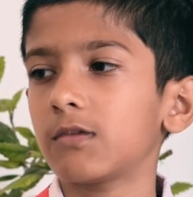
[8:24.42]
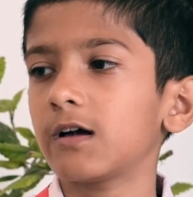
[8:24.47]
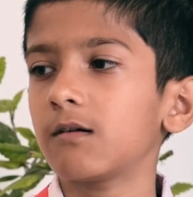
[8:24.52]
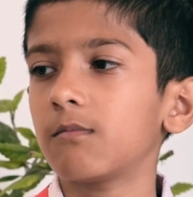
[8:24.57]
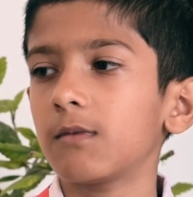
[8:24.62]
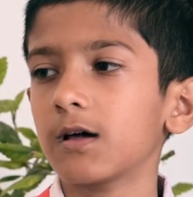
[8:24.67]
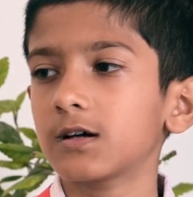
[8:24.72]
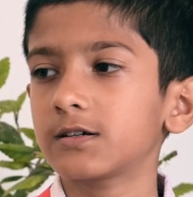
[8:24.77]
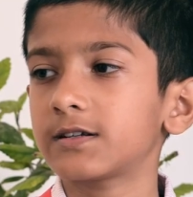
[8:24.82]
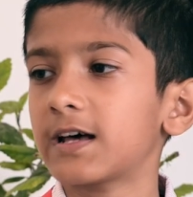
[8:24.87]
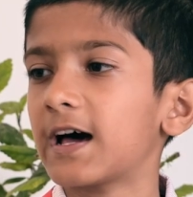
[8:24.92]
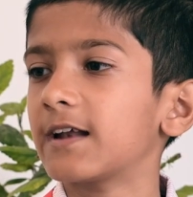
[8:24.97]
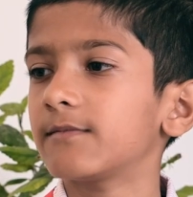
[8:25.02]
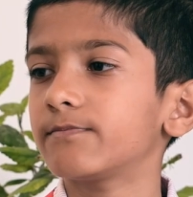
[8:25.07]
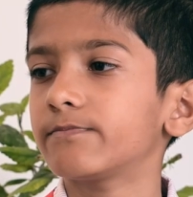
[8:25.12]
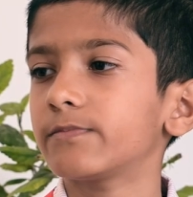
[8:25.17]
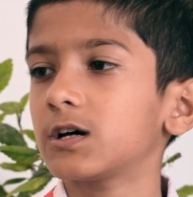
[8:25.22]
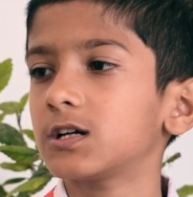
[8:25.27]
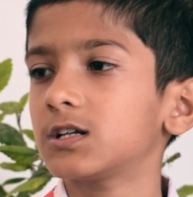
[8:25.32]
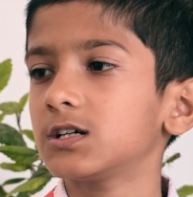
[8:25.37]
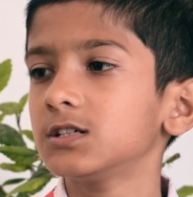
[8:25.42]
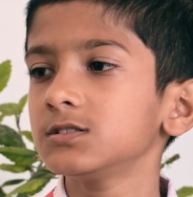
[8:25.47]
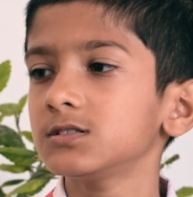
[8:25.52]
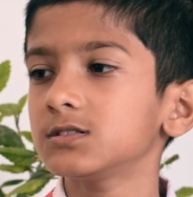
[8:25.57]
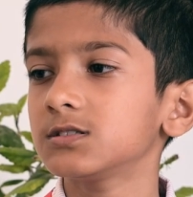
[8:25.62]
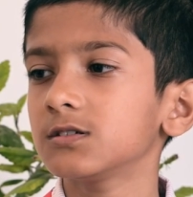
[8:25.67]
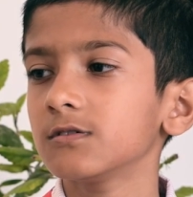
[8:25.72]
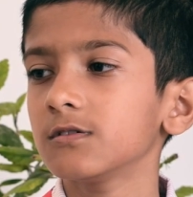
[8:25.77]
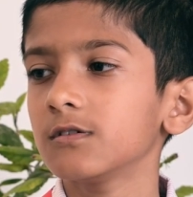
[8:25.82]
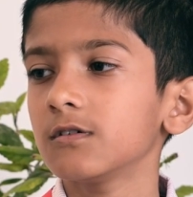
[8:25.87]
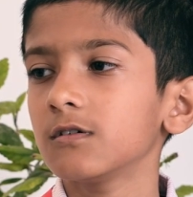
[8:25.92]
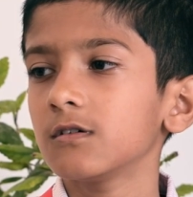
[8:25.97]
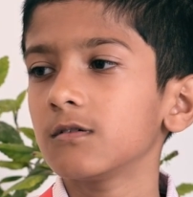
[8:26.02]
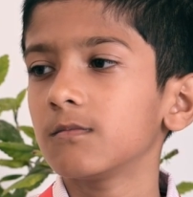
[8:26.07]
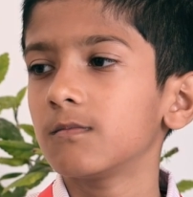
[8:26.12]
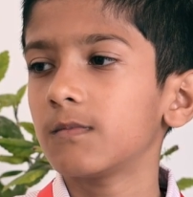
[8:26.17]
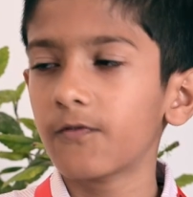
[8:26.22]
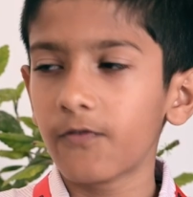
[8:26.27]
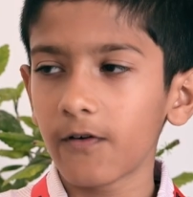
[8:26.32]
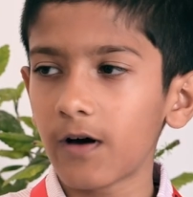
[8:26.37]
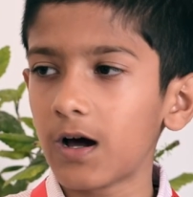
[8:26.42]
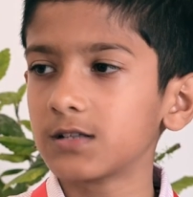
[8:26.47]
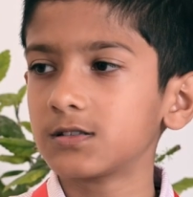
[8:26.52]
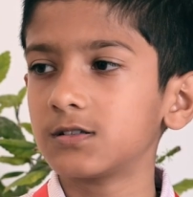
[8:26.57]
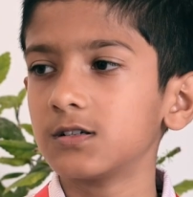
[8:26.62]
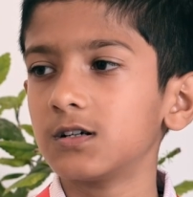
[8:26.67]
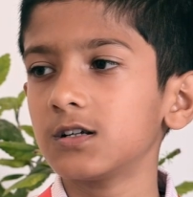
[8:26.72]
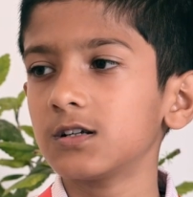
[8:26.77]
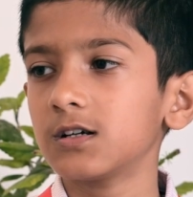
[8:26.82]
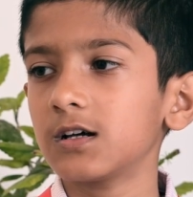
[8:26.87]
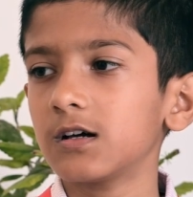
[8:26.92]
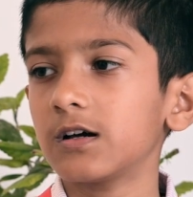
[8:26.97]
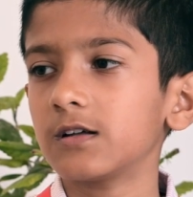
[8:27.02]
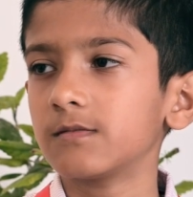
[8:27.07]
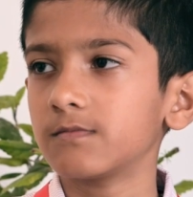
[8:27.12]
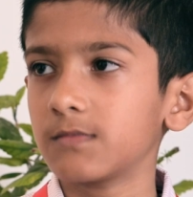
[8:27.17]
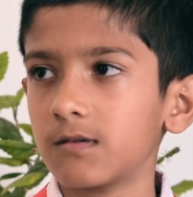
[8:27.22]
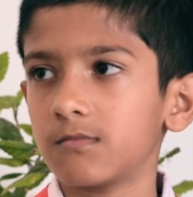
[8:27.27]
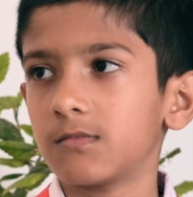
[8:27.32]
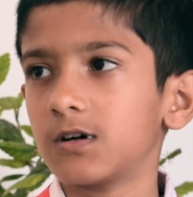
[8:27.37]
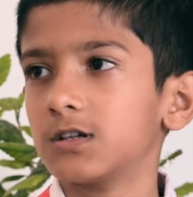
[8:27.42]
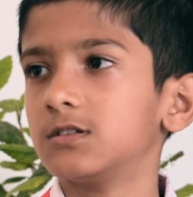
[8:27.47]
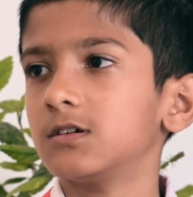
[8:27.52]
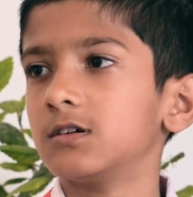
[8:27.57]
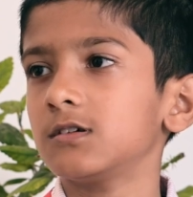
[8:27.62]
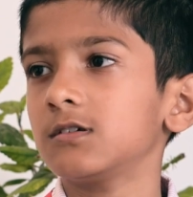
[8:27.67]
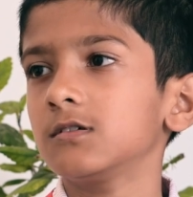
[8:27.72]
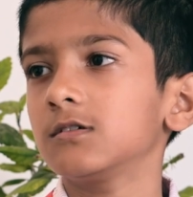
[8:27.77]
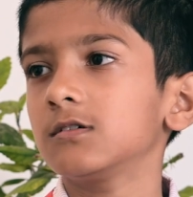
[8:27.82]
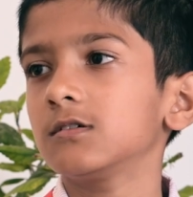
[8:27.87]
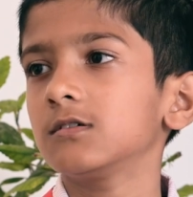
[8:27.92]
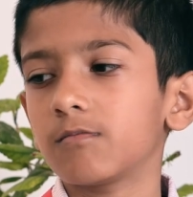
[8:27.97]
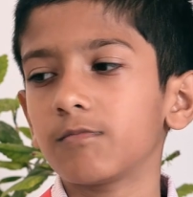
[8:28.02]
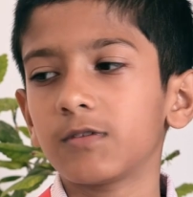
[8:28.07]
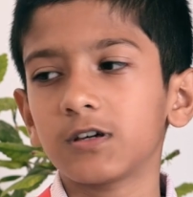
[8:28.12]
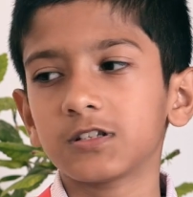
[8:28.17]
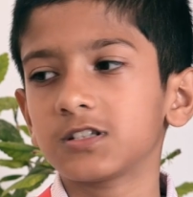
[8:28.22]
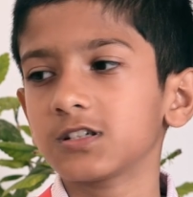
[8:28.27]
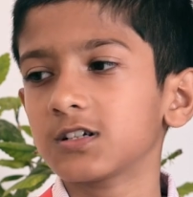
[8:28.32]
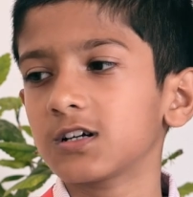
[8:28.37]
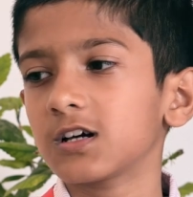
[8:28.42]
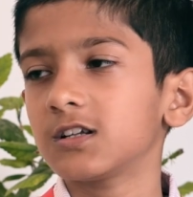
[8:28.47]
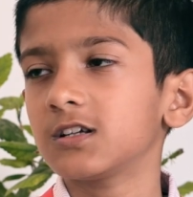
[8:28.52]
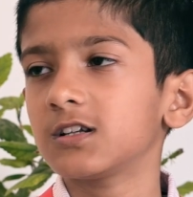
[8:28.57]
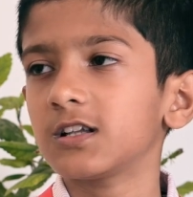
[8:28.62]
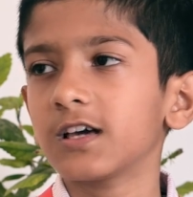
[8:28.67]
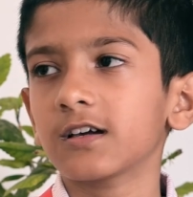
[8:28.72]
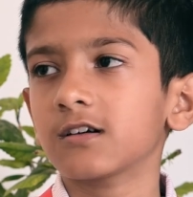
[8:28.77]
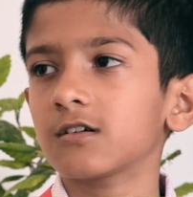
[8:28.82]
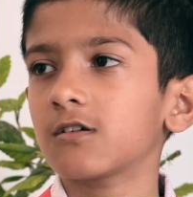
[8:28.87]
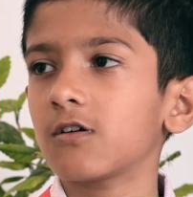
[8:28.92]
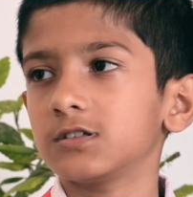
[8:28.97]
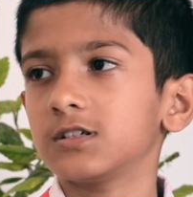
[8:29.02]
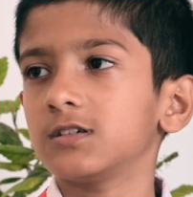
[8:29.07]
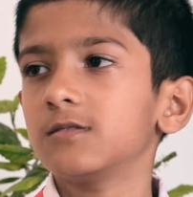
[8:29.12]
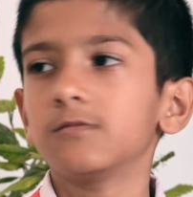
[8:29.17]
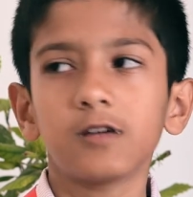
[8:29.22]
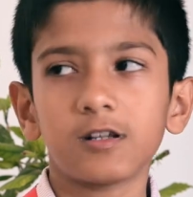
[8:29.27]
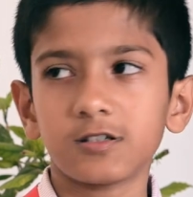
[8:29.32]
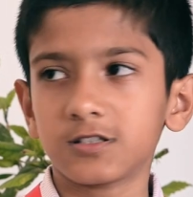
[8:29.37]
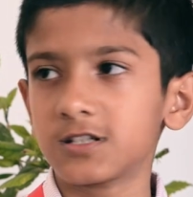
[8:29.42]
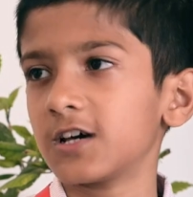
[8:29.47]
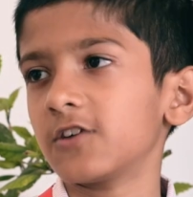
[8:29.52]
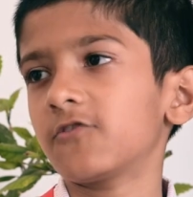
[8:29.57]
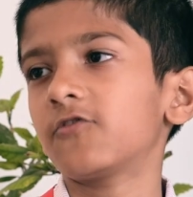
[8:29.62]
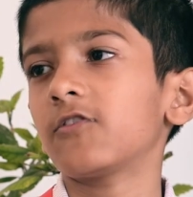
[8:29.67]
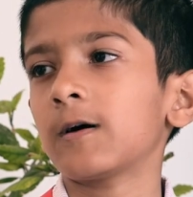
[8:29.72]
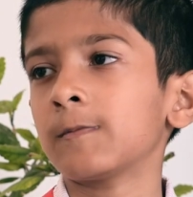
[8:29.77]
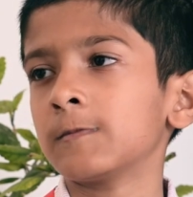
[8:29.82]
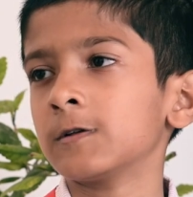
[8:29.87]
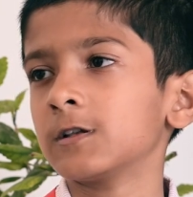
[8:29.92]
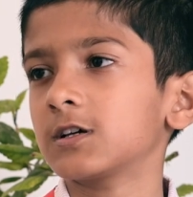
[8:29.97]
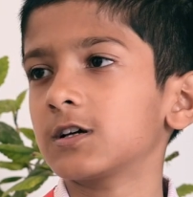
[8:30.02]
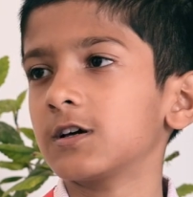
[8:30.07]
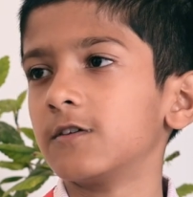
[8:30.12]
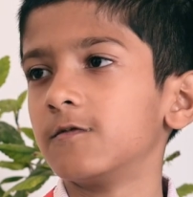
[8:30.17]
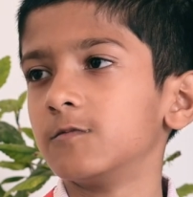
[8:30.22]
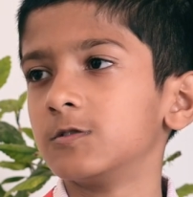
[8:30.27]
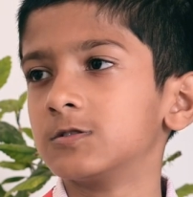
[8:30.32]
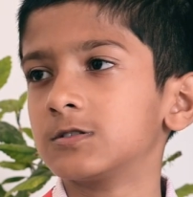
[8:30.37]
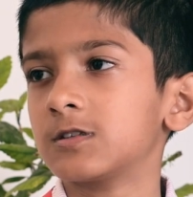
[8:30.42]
by my grandparents, my father and my mother. Basically, like the entire family gave me